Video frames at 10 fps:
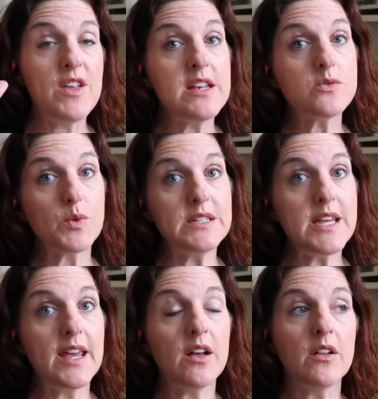These
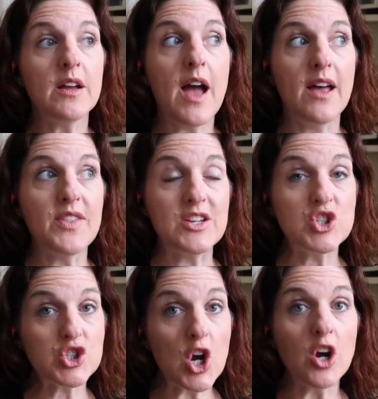retail, they
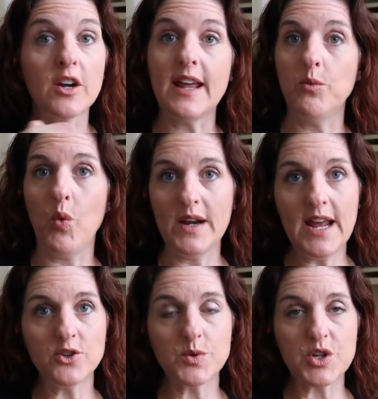start at
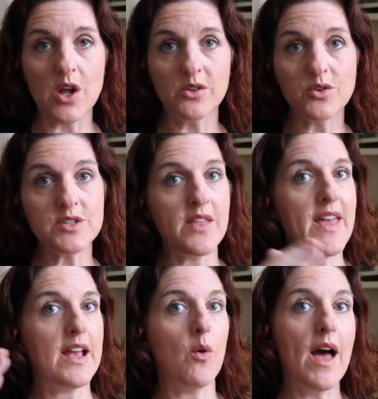$100 and
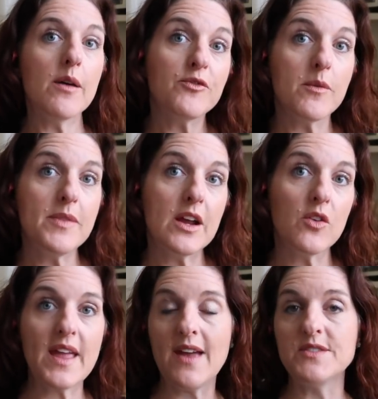they go up from
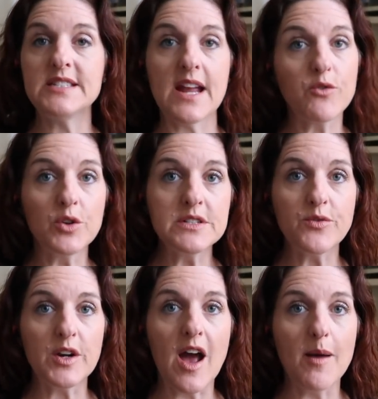there. They have several
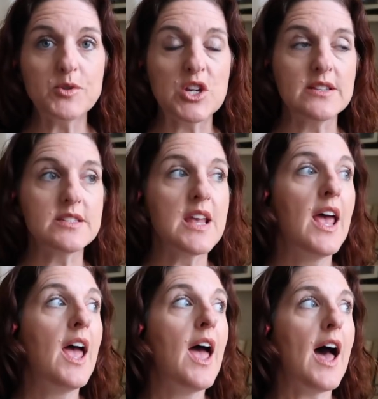different options.
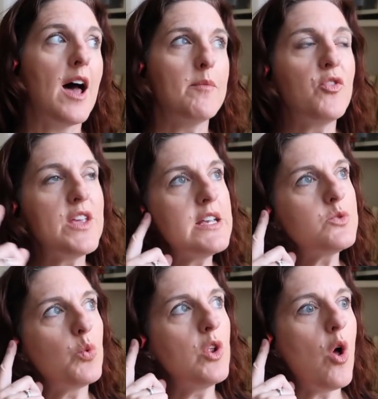
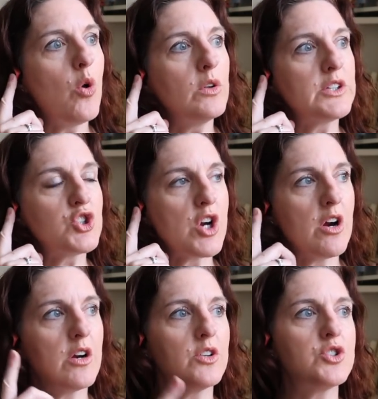These will hold a
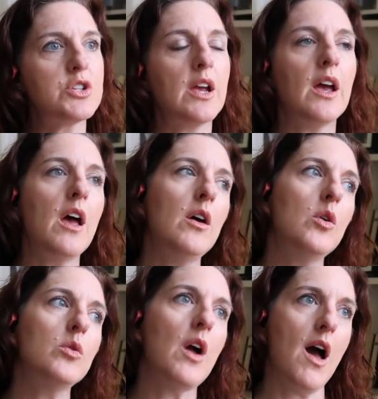charge,
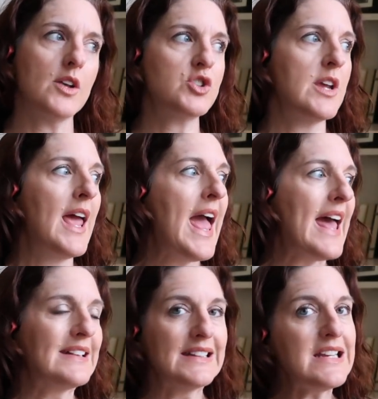oh gosh,
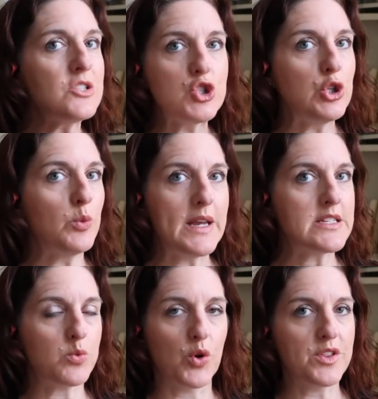at least 2
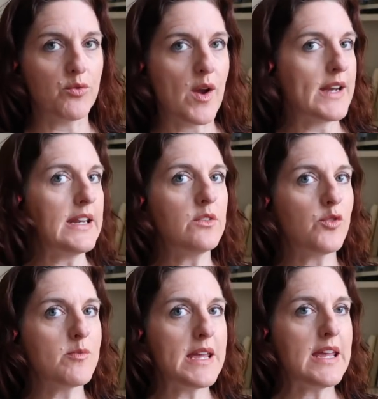weeks worth of running
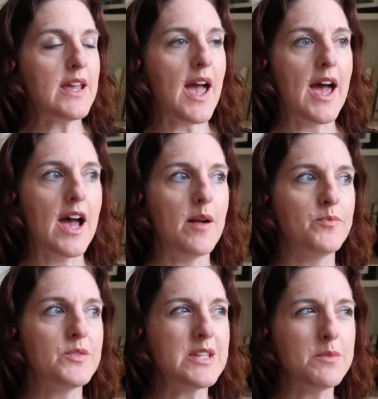for me.
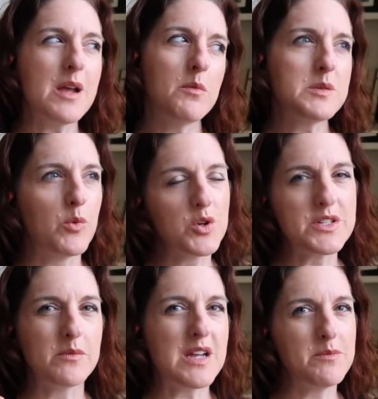Sometimes more,
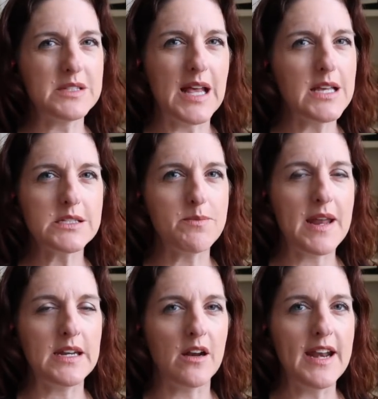sometimes less,
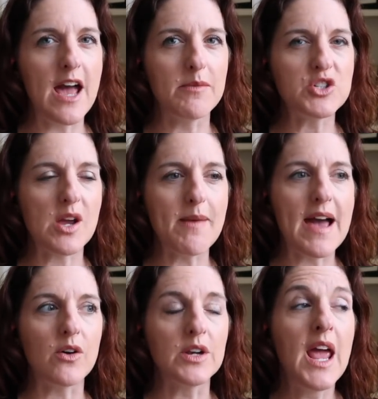depending on how much I'm
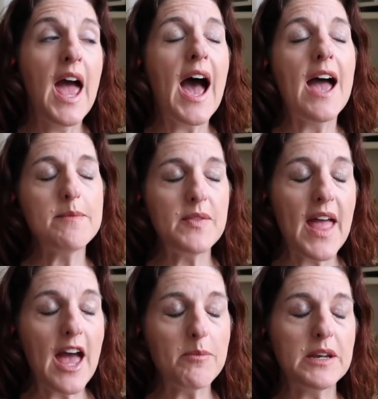out. I'm in the
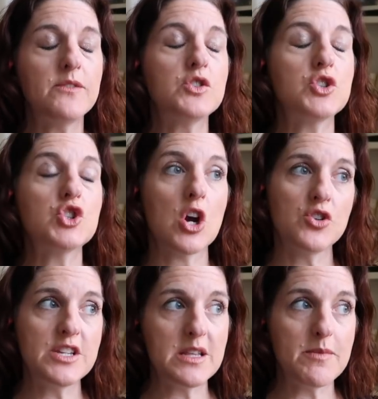habit of just
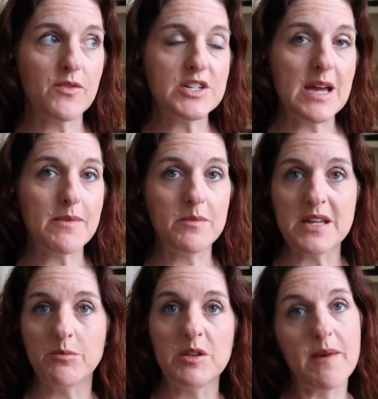charging them every time I'm
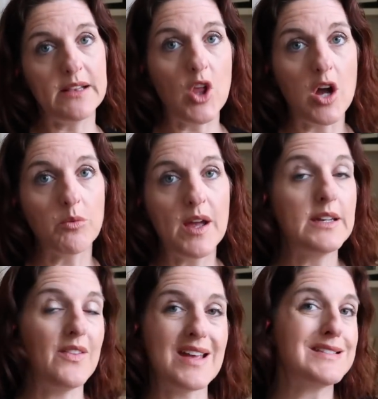done with my long
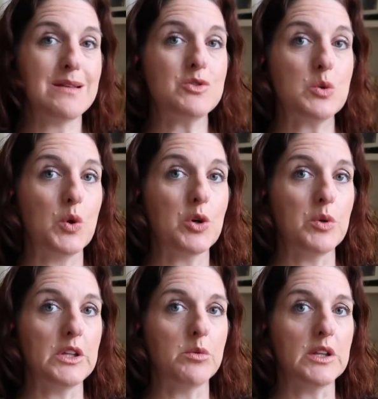run, and that seems to work
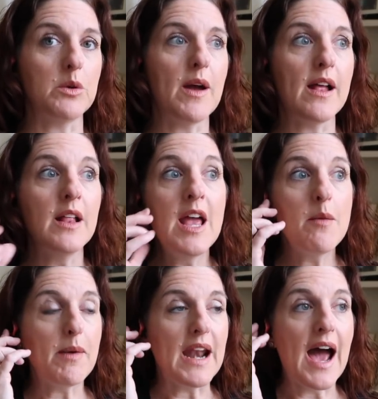really, really well.
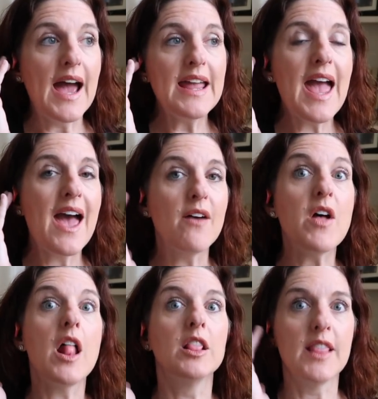But I
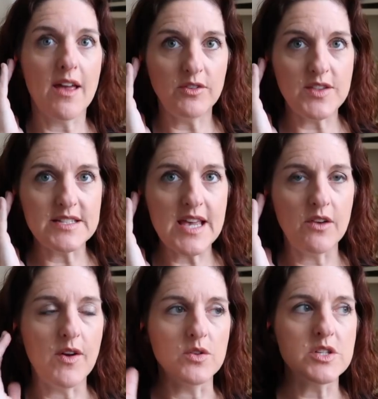have loved these
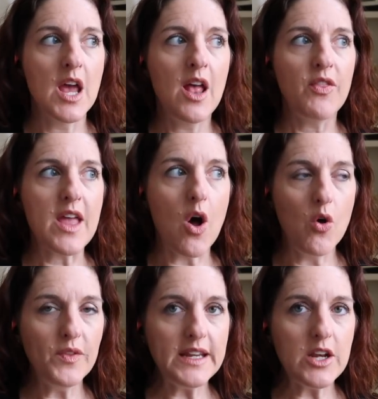headphones. The
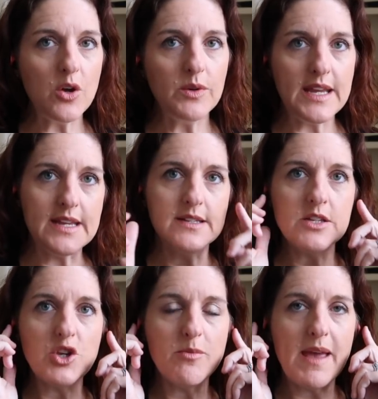only note is
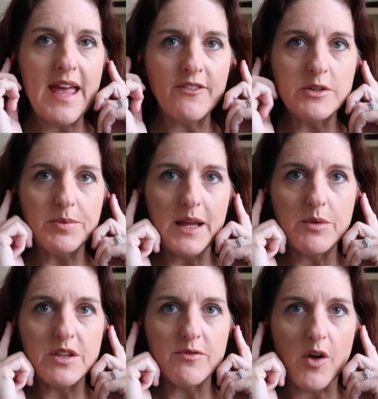you may have to play
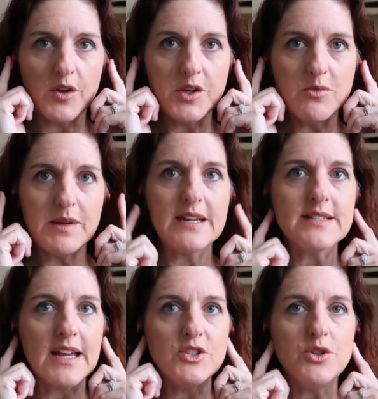with the volume,
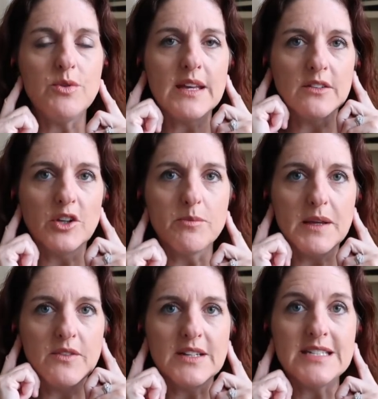because I do get a little
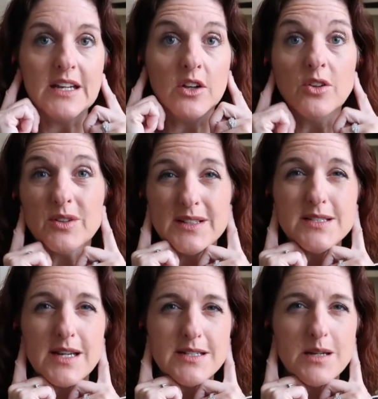bit of a tickle, or at
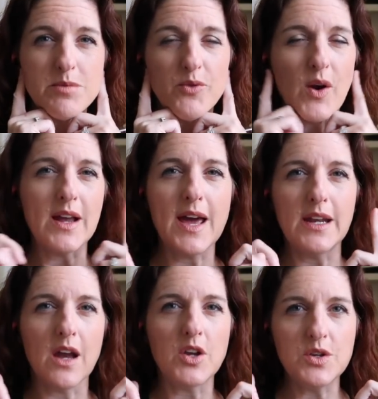least I did before I
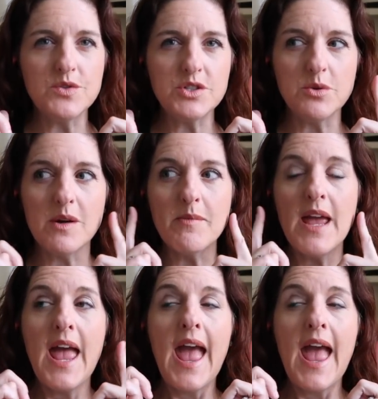kind of got used to them.